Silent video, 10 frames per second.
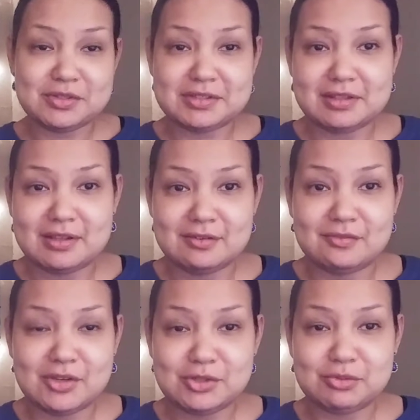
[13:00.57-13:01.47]
and then
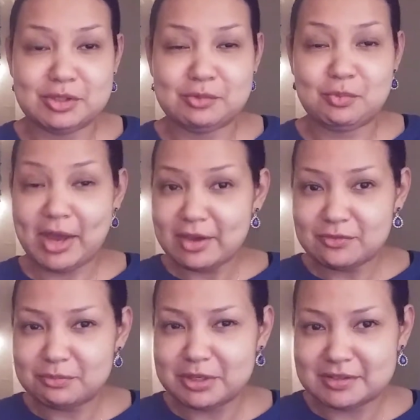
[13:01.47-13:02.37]
eventually
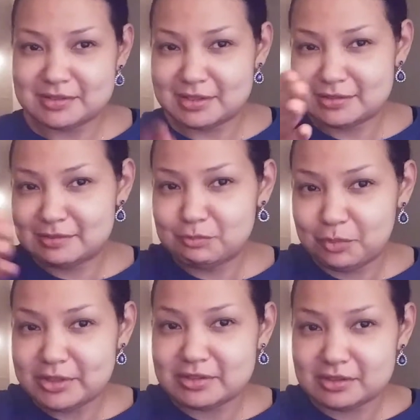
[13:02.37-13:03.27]
wife, because they
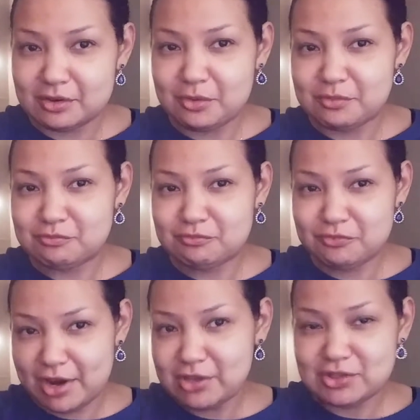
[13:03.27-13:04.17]
went to go and
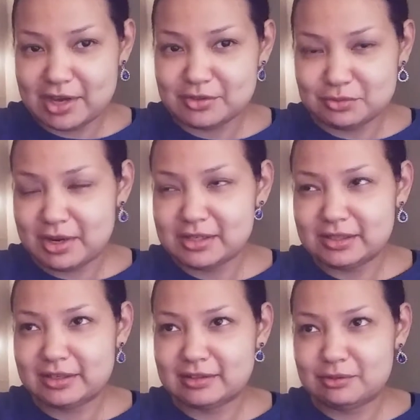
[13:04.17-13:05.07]
franchise, right?
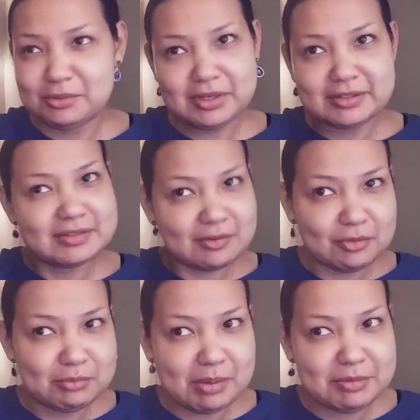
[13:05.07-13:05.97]
Like, there were like
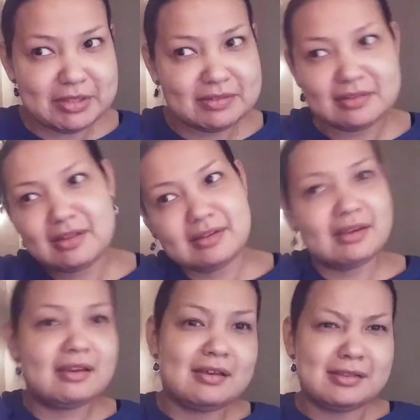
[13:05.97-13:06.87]
several mummies, and then
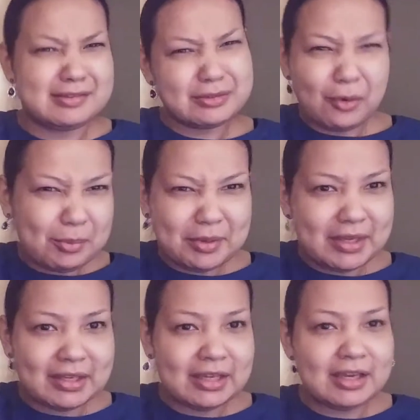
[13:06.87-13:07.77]
the
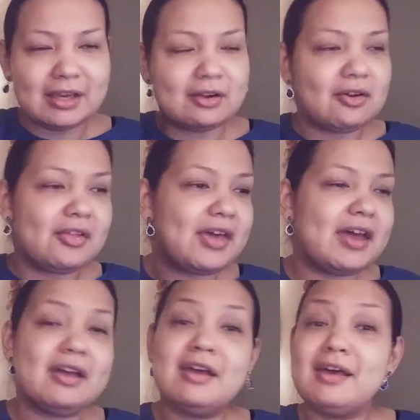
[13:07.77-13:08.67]
Scorpion King and all
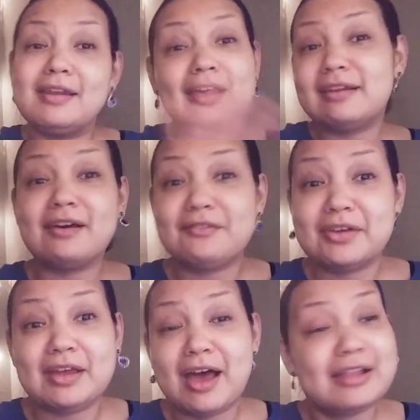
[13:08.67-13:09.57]
that. And I love
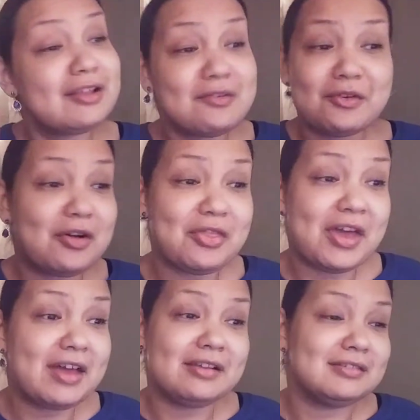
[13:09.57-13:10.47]
it. I love all
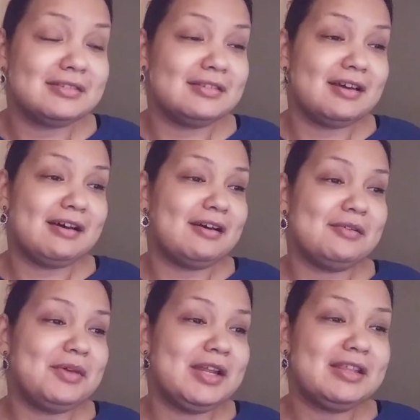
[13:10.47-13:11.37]
that.
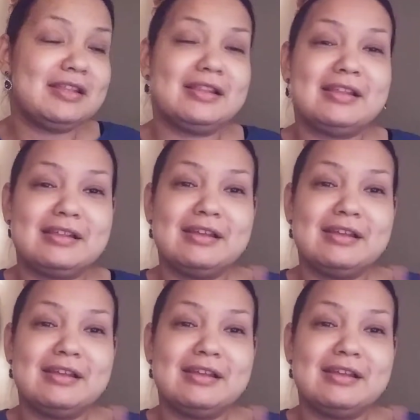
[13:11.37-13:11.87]
Anything that